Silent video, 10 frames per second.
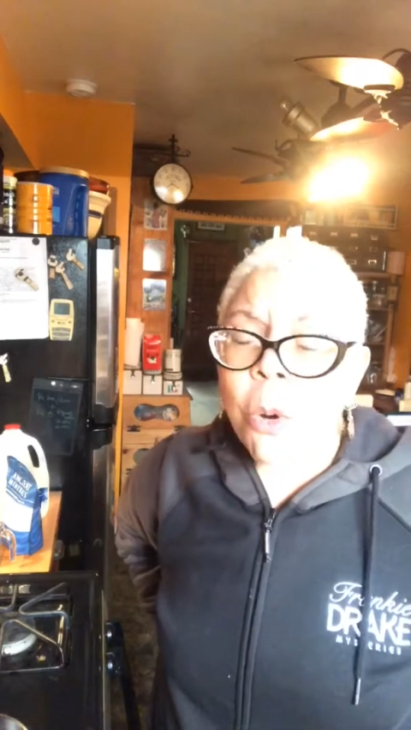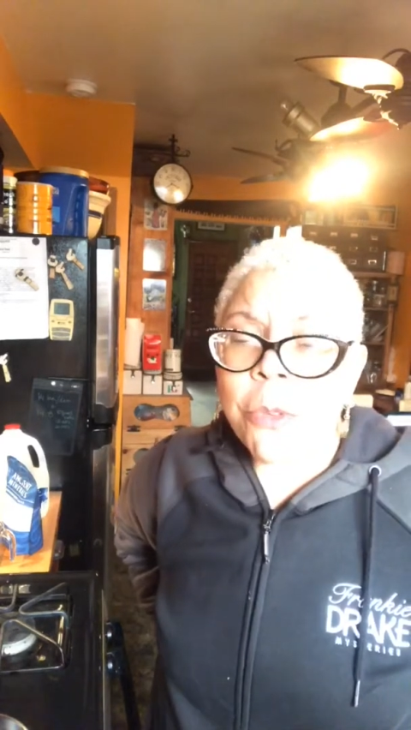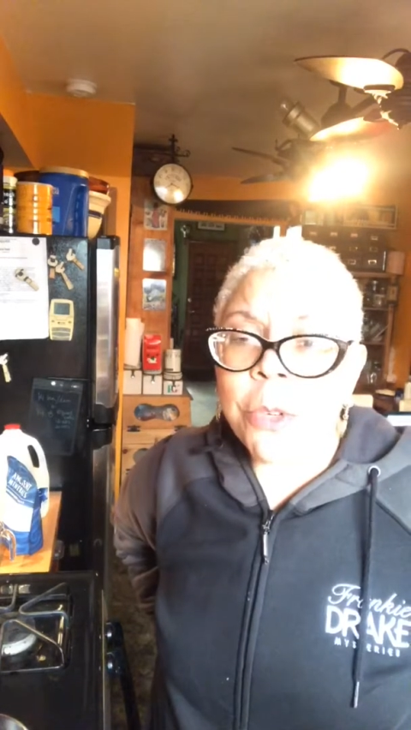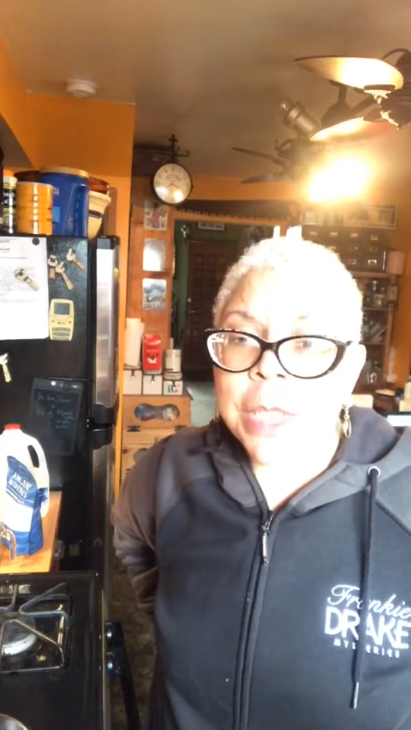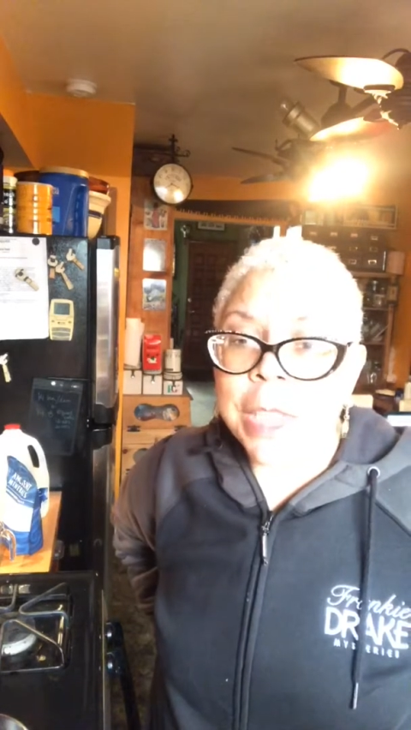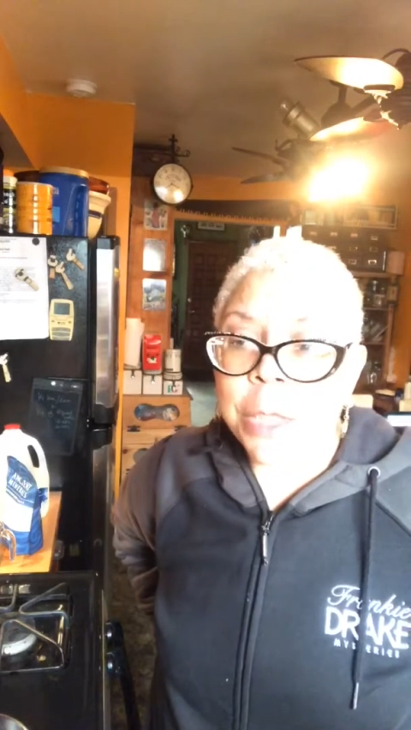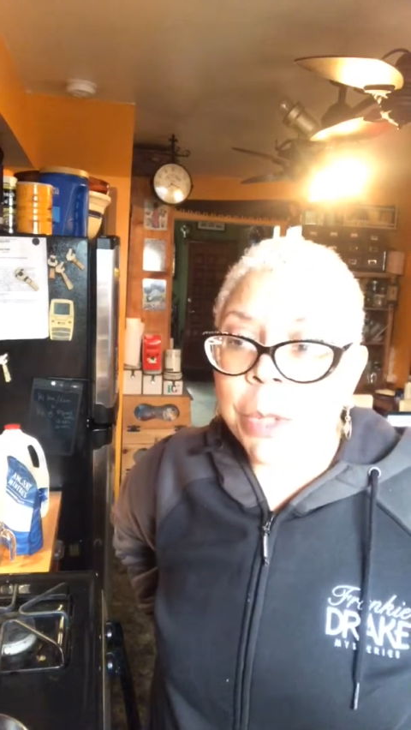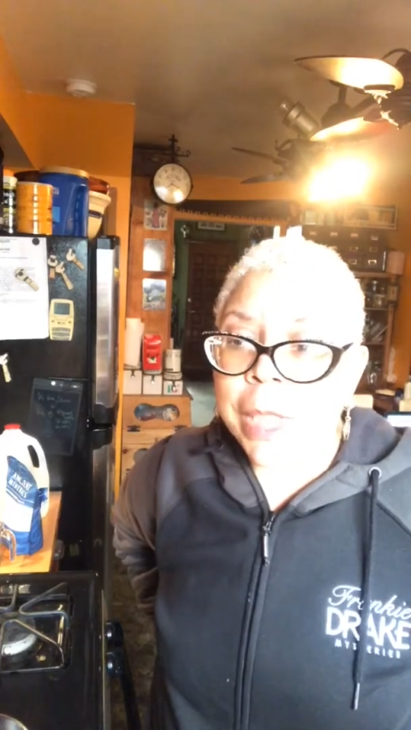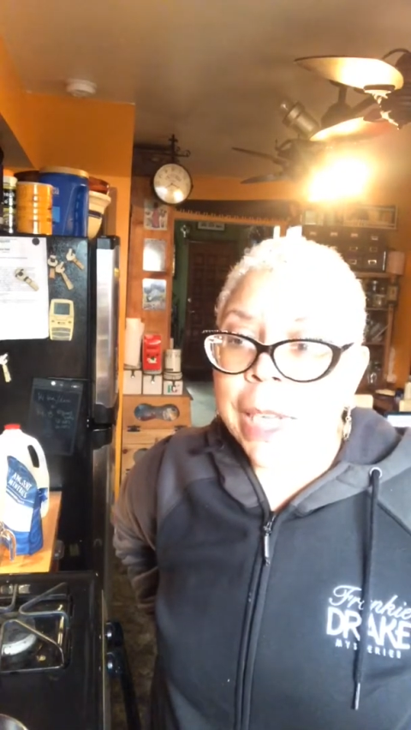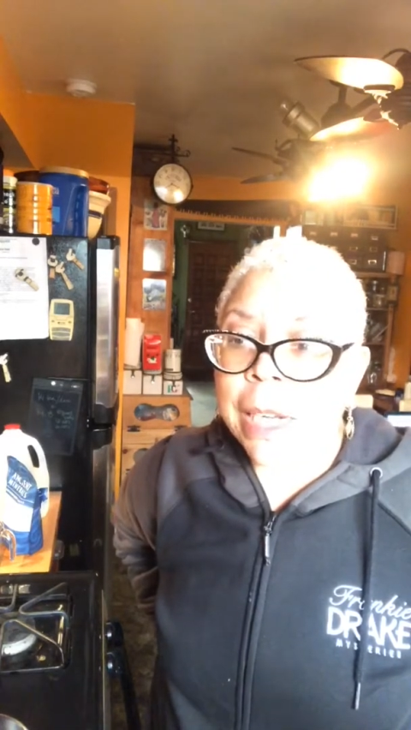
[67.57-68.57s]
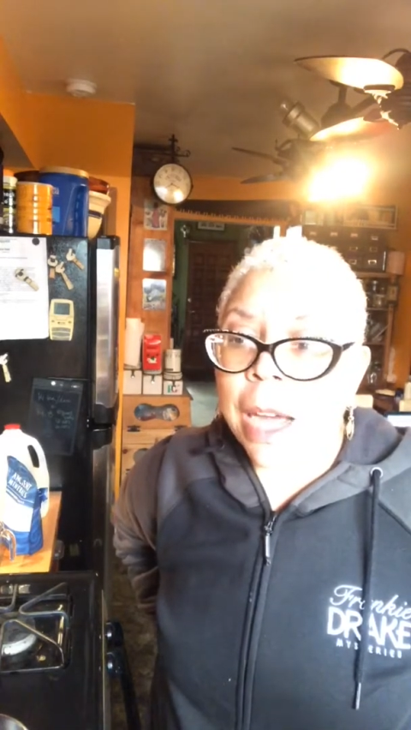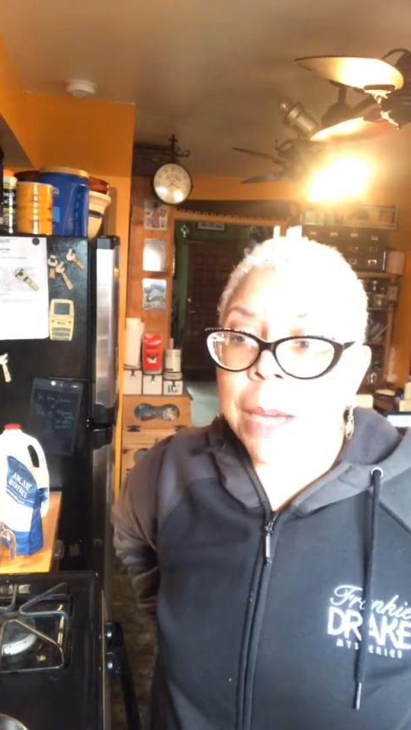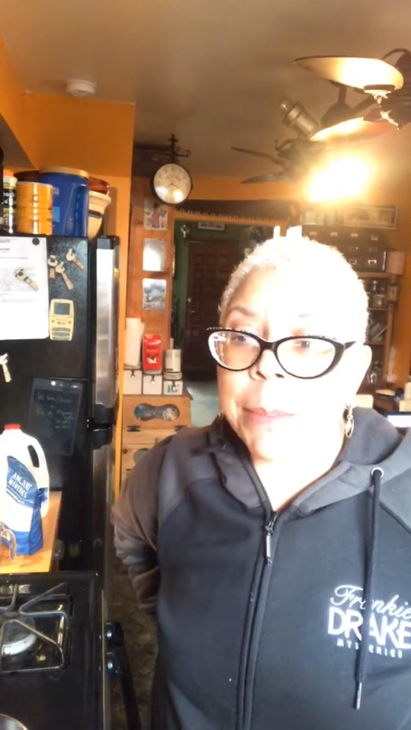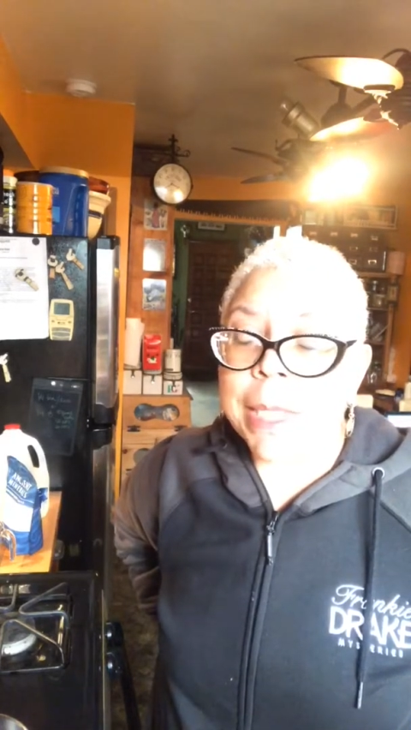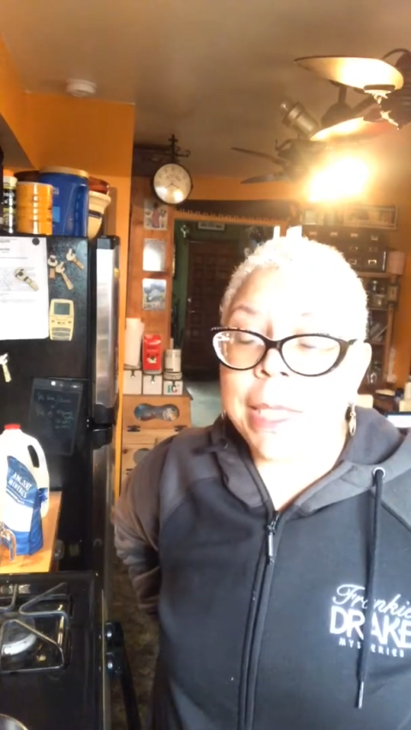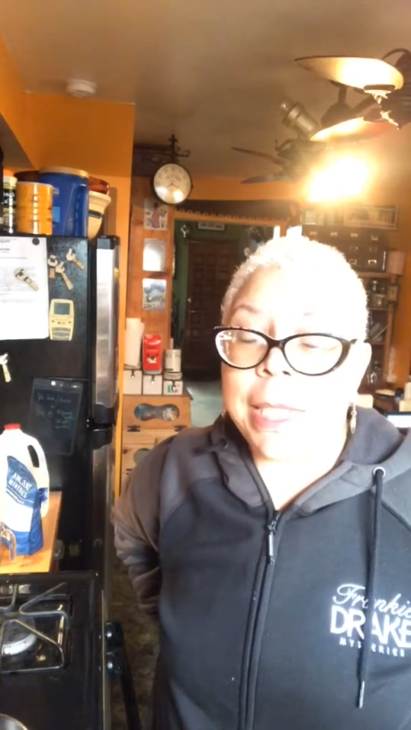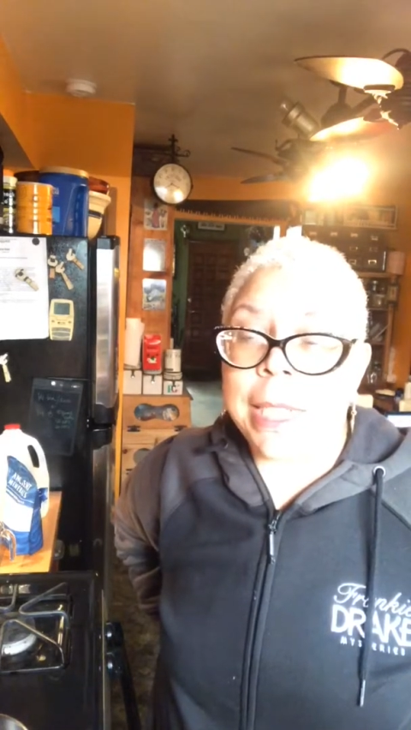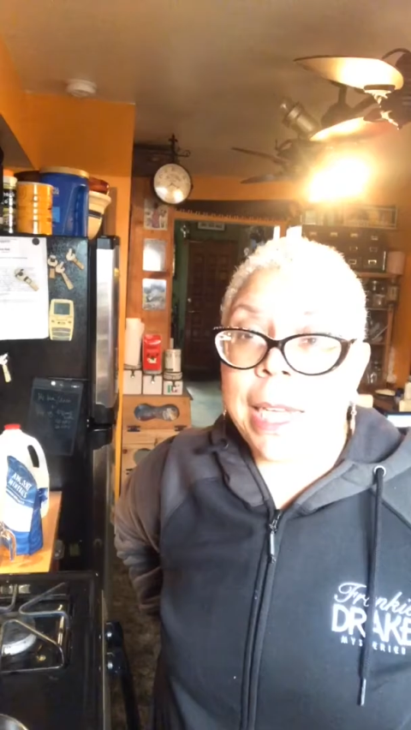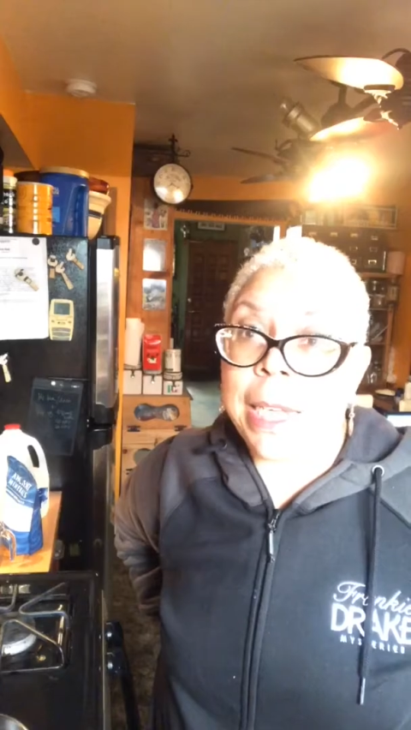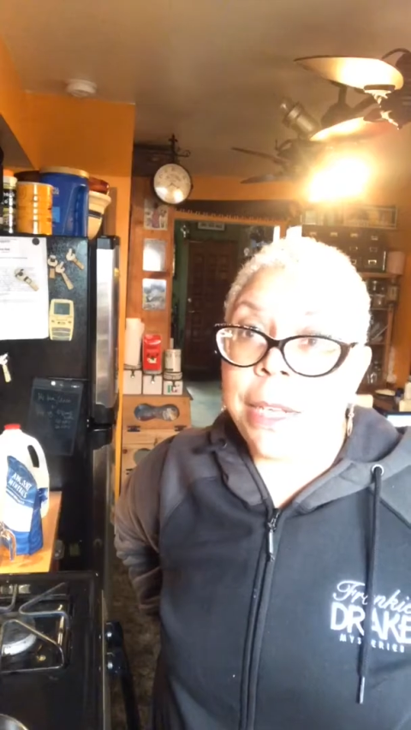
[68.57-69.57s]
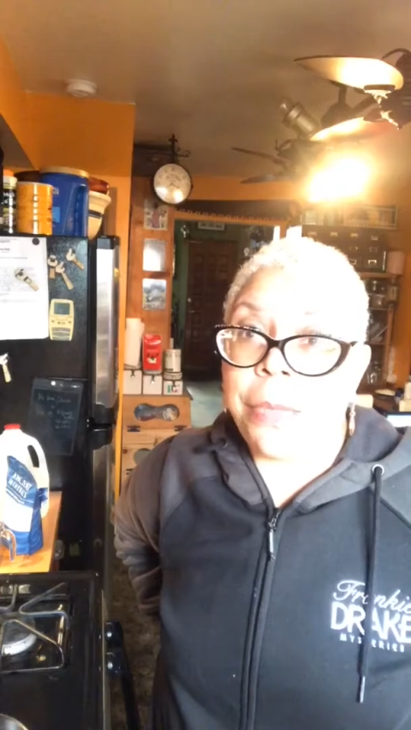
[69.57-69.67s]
whole foods that you will eat. It's contained